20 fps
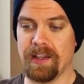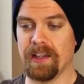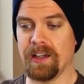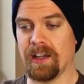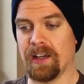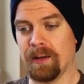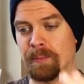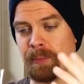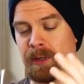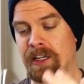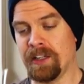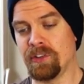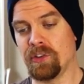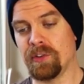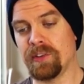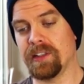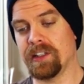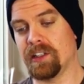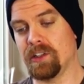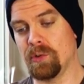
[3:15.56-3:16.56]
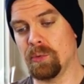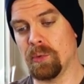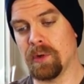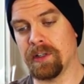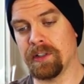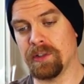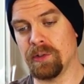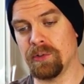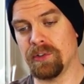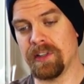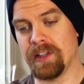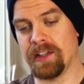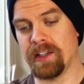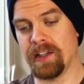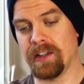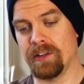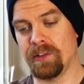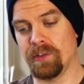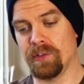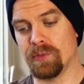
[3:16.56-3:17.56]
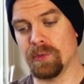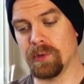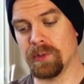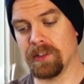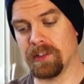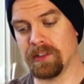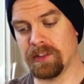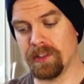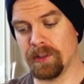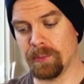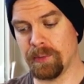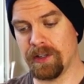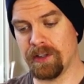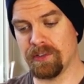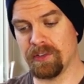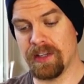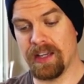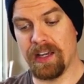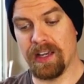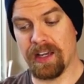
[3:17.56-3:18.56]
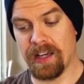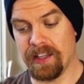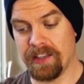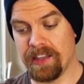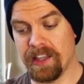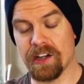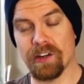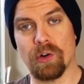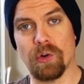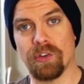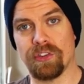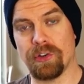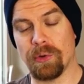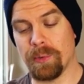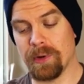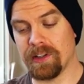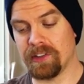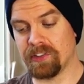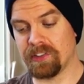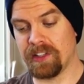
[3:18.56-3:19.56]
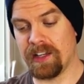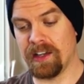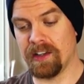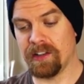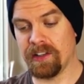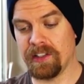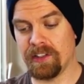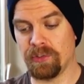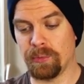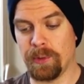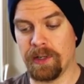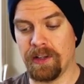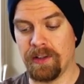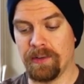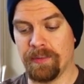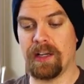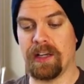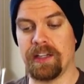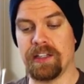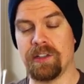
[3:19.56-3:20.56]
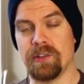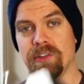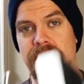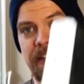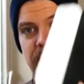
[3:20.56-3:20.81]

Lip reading: but I do think you want a gooseneck kettle for the Kalita Wave. And then of course you want a scale as well. I use